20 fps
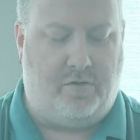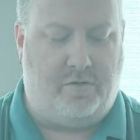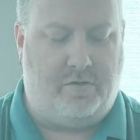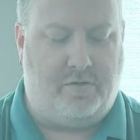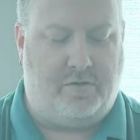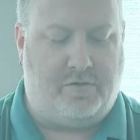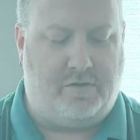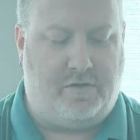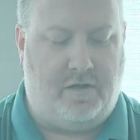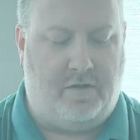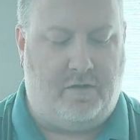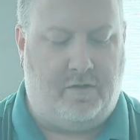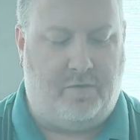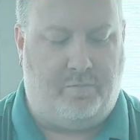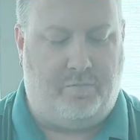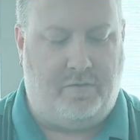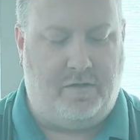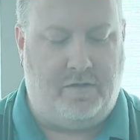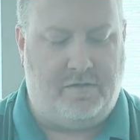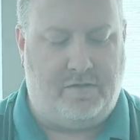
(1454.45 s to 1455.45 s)
the scanner
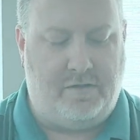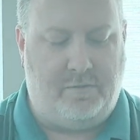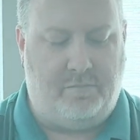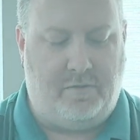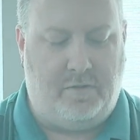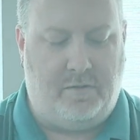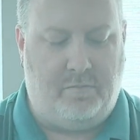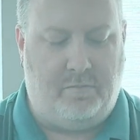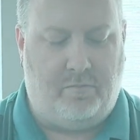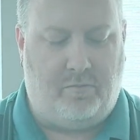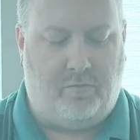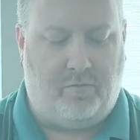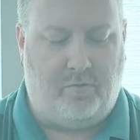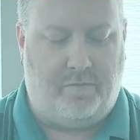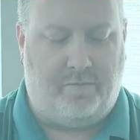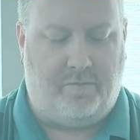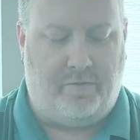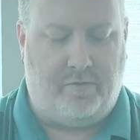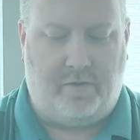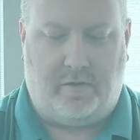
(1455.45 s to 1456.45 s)
PCB board
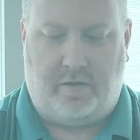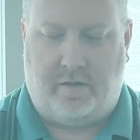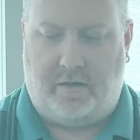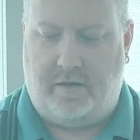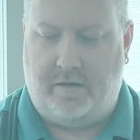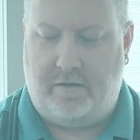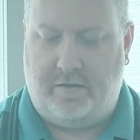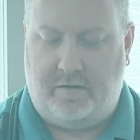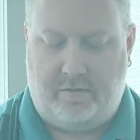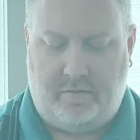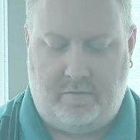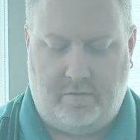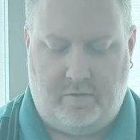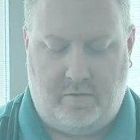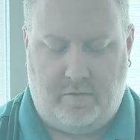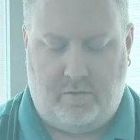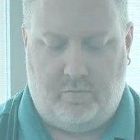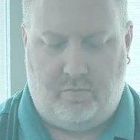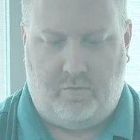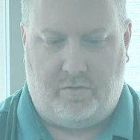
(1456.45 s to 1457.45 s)
for the lighting.
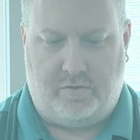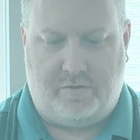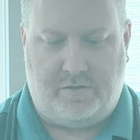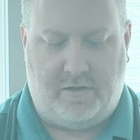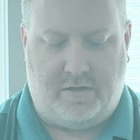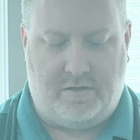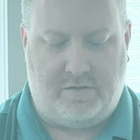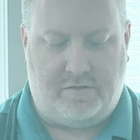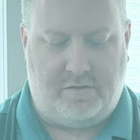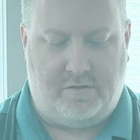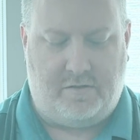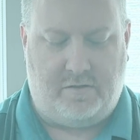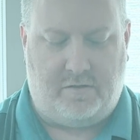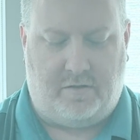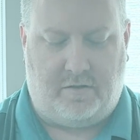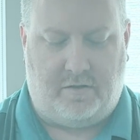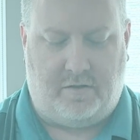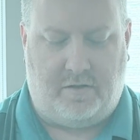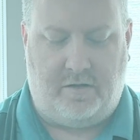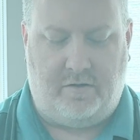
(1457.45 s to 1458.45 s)
We'll test it at a
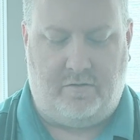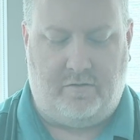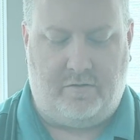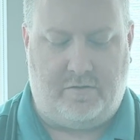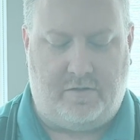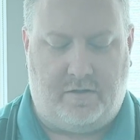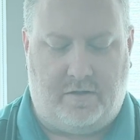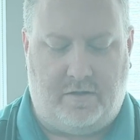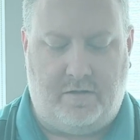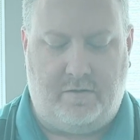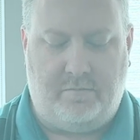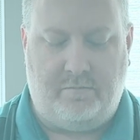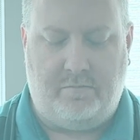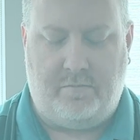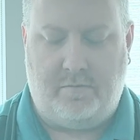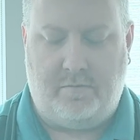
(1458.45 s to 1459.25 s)
later time